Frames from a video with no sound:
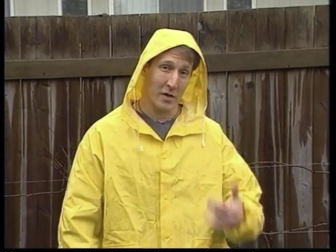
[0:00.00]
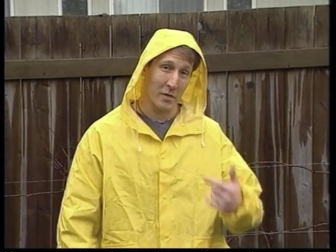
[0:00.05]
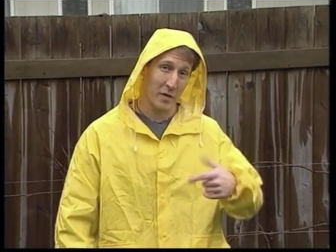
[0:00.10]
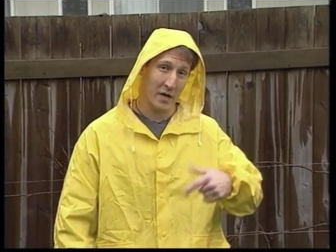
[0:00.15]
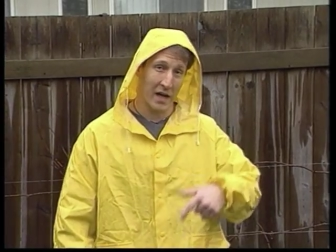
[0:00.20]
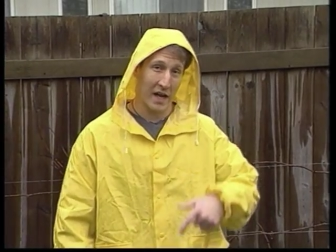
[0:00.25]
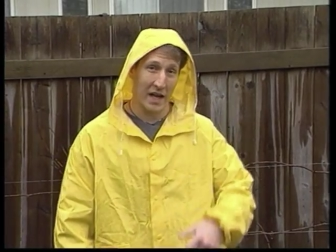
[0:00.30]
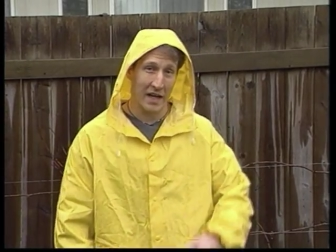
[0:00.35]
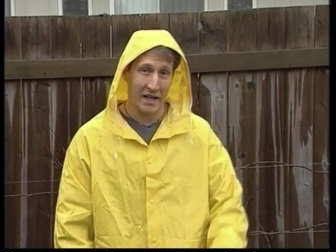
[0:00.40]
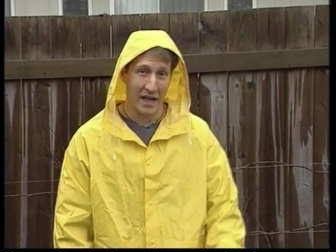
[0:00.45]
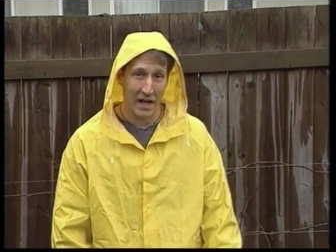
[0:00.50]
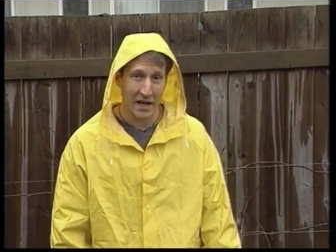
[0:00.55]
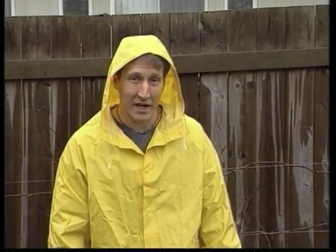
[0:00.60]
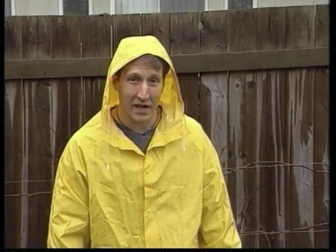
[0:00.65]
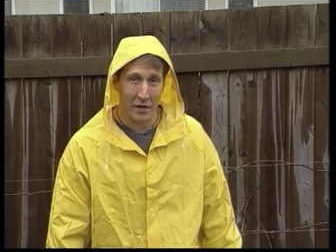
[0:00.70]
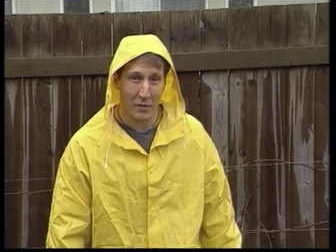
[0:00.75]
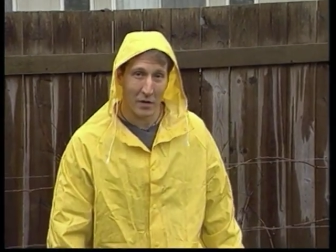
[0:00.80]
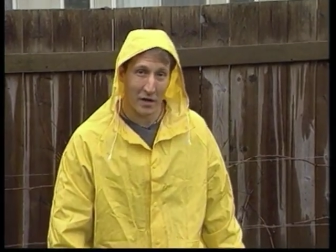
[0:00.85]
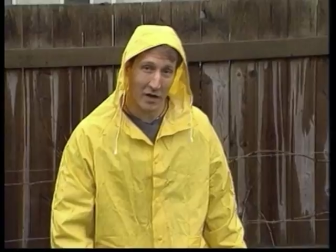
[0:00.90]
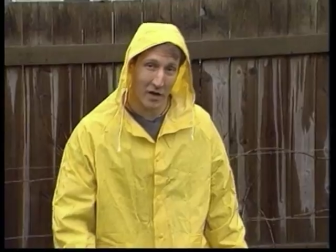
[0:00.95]
We're going to head down
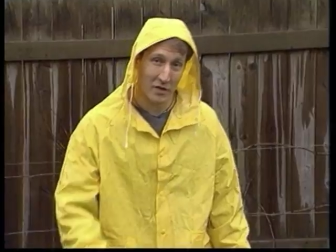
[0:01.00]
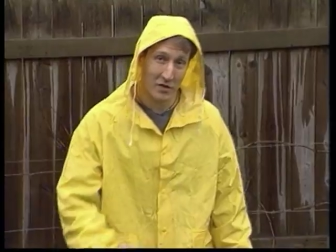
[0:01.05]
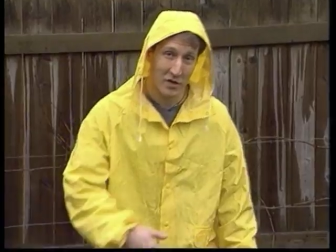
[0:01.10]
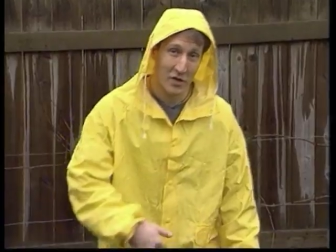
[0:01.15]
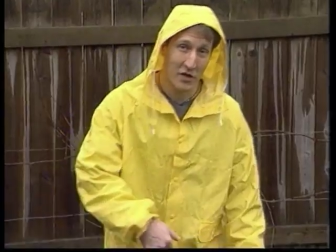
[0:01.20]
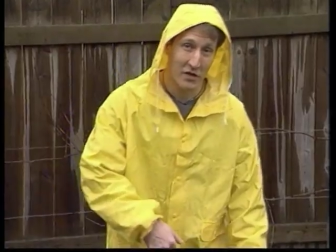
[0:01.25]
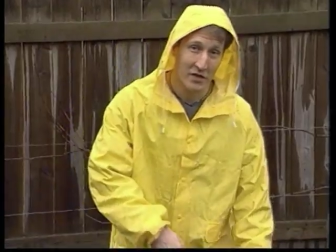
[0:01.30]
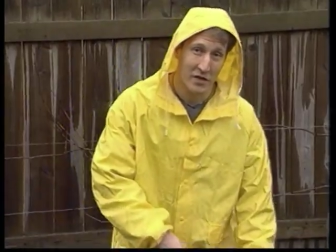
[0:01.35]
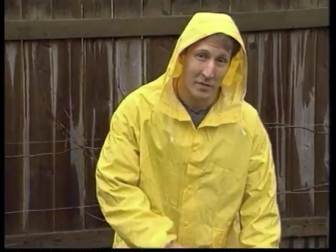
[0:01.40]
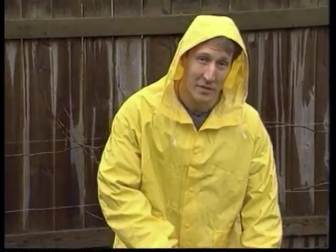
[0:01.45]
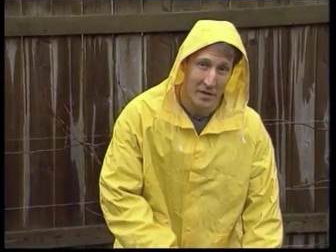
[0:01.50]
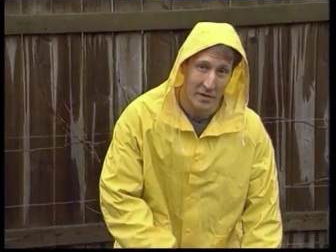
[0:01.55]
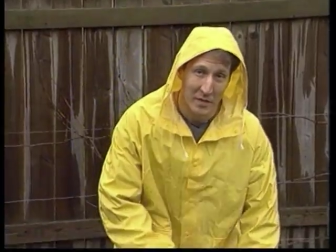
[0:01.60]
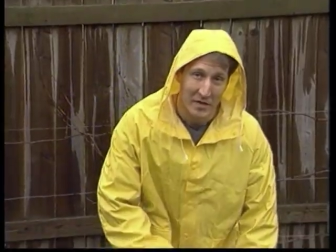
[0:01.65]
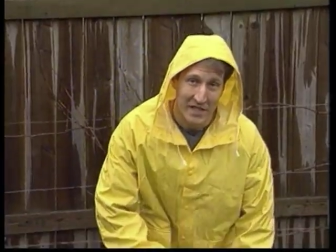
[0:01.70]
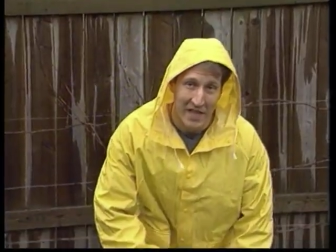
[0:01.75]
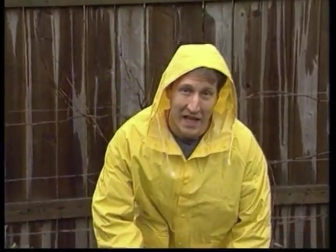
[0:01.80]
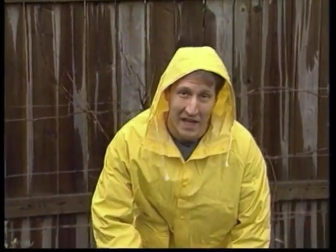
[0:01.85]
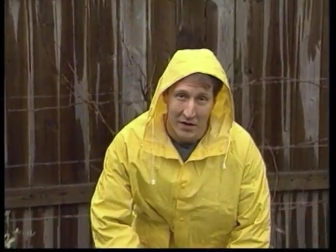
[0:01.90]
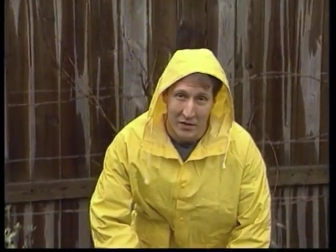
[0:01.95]
here. We're going to show you some of the
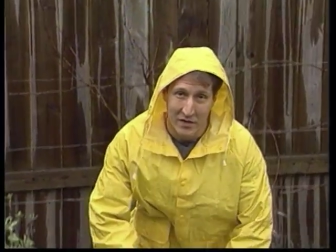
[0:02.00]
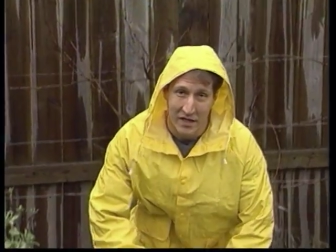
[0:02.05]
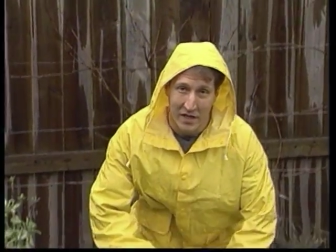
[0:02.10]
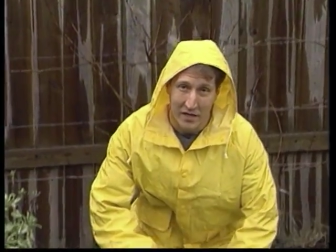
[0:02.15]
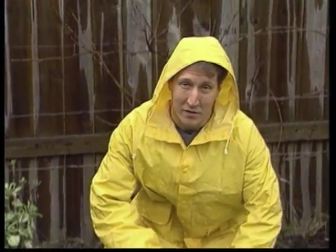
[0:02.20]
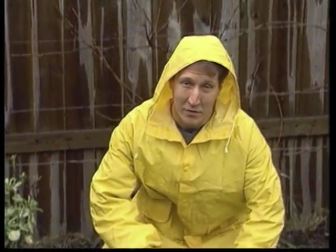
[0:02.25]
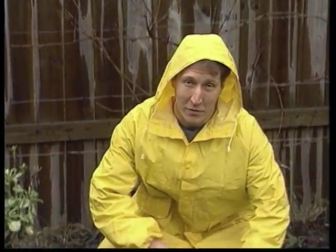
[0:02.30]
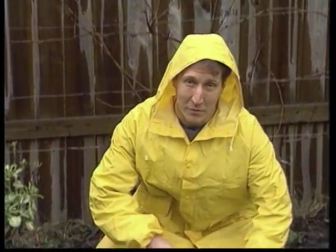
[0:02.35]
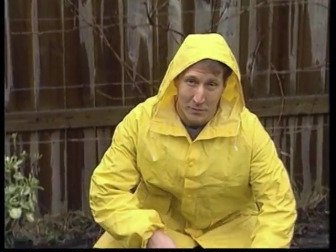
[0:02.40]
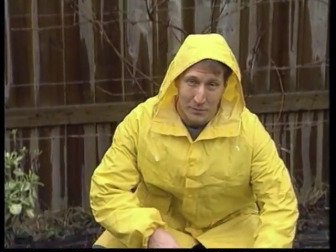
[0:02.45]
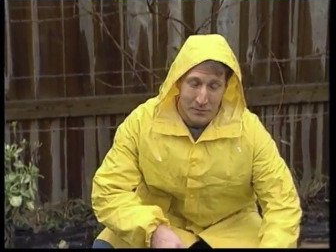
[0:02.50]
potatoes I grew.